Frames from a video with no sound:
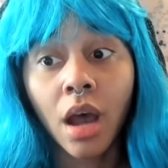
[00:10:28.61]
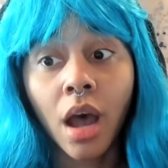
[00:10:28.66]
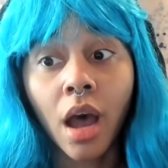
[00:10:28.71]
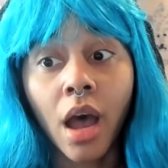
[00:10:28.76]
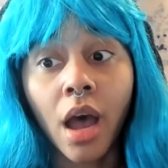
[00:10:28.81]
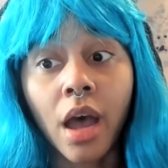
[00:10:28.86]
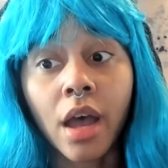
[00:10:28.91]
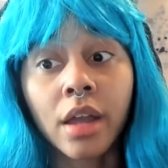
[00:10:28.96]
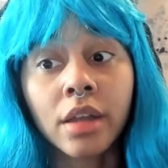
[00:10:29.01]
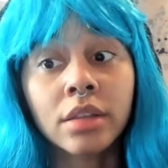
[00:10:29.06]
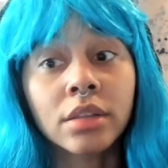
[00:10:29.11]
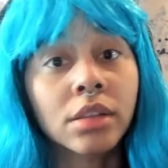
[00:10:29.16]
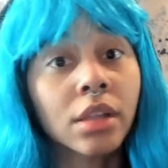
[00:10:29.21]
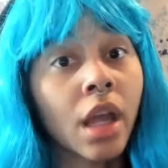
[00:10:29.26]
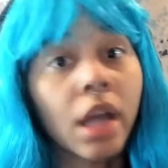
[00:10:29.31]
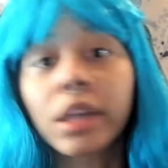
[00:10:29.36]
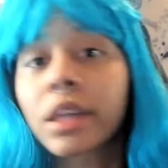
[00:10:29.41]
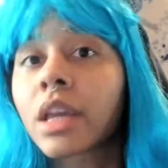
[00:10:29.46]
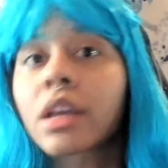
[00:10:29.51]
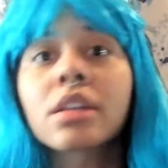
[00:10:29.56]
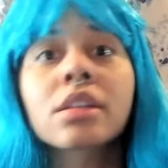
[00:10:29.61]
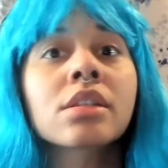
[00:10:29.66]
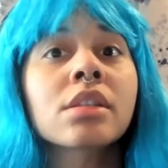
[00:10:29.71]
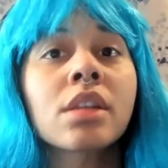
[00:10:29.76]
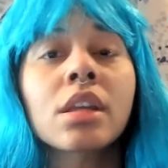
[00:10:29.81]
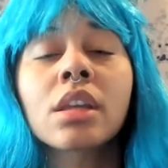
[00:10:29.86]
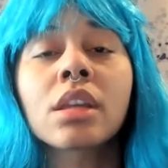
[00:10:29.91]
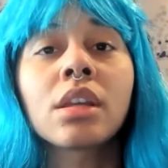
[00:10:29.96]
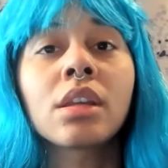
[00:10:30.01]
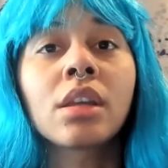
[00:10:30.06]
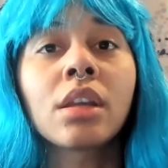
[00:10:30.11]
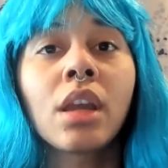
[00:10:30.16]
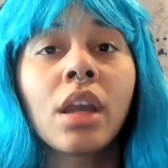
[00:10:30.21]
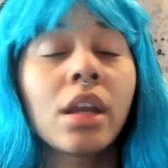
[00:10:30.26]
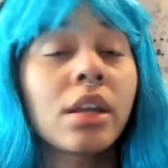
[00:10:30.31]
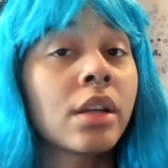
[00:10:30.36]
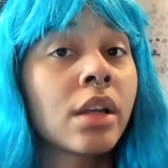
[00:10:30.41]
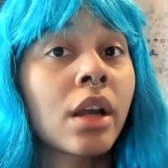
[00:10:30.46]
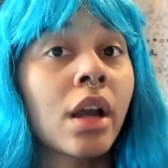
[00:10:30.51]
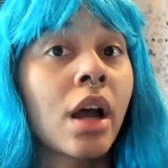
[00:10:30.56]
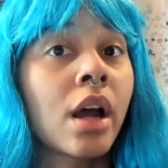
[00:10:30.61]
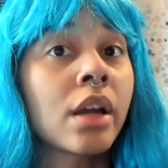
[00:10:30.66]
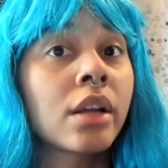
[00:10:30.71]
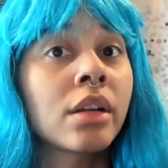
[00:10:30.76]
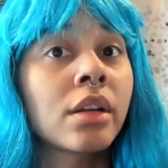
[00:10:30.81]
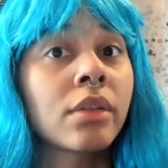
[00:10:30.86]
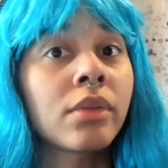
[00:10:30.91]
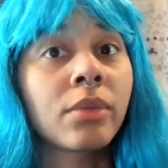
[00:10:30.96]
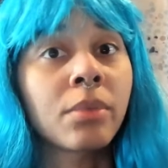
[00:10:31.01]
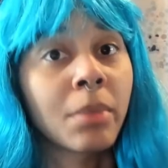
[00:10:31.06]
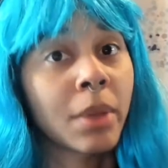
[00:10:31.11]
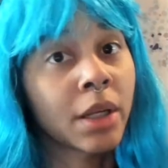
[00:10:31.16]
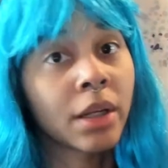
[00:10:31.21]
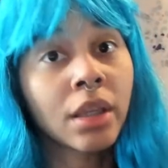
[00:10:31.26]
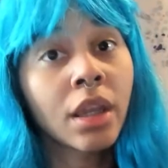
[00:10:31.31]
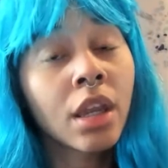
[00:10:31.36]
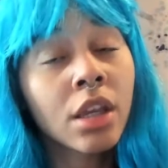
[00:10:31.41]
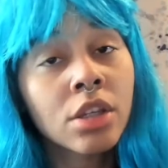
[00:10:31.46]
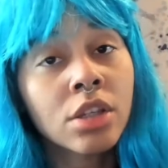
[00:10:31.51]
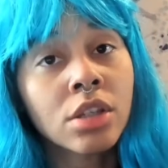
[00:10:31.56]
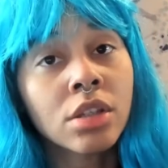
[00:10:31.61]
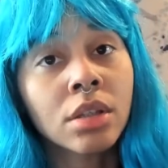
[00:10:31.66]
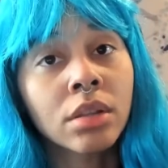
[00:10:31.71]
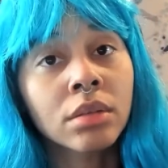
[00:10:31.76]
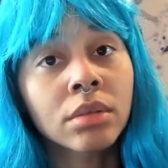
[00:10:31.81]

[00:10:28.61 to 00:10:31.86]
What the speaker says: and against taking any kind of medication.